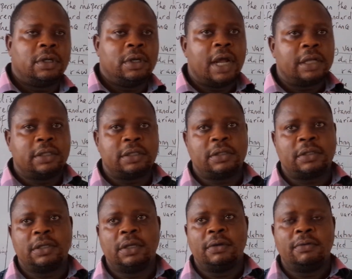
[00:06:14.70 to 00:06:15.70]
that
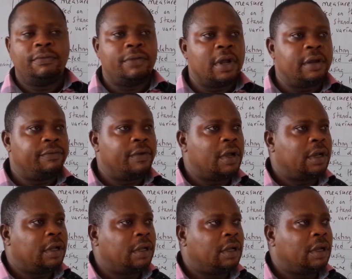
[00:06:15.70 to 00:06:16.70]
is very,
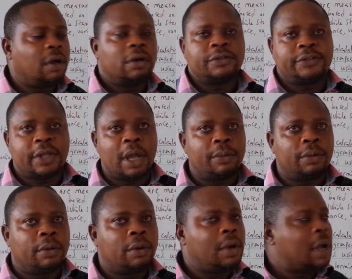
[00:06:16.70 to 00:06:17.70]
very
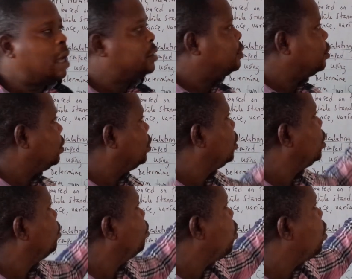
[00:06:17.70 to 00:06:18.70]
unstable. And so
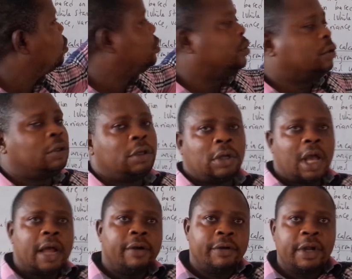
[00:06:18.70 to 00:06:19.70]
mode
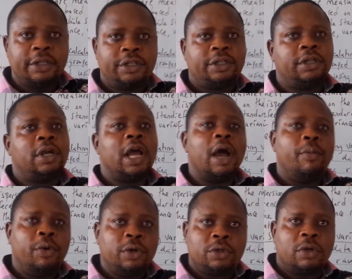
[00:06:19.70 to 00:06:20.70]
and range
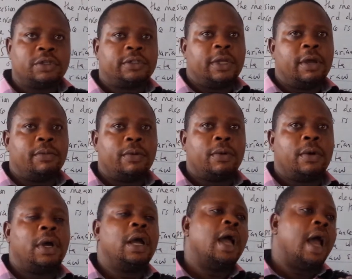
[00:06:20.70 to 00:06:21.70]
are both
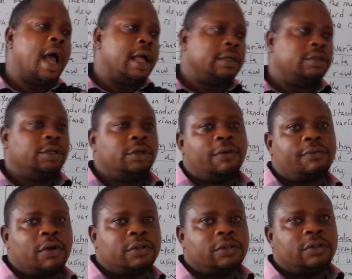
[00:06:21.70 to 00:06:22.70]
unstable, and of
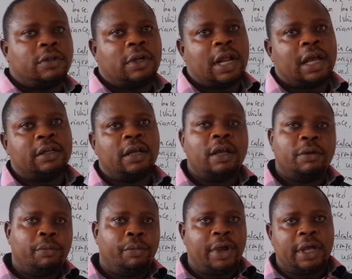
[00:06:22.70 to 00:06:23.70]
course you know
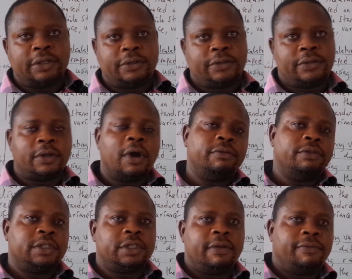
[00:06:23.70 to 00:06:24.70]
that birds of
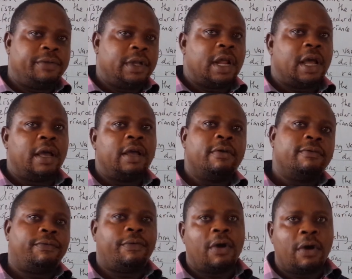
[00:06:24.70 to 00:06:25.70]
the same feather
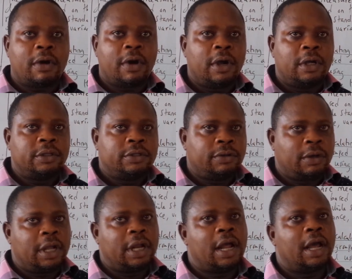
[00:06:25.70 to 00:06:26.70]
flock
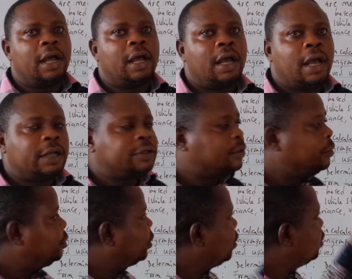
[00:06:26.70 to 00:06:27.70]
together. And so
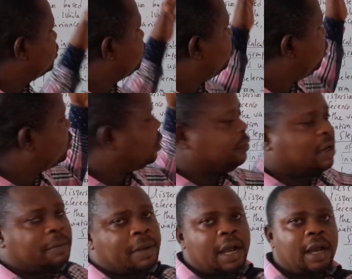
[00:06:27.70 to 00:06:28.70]
because both of
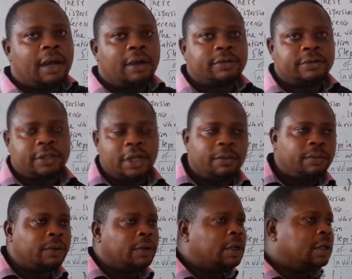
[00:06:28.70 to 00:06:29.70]
them are unstable,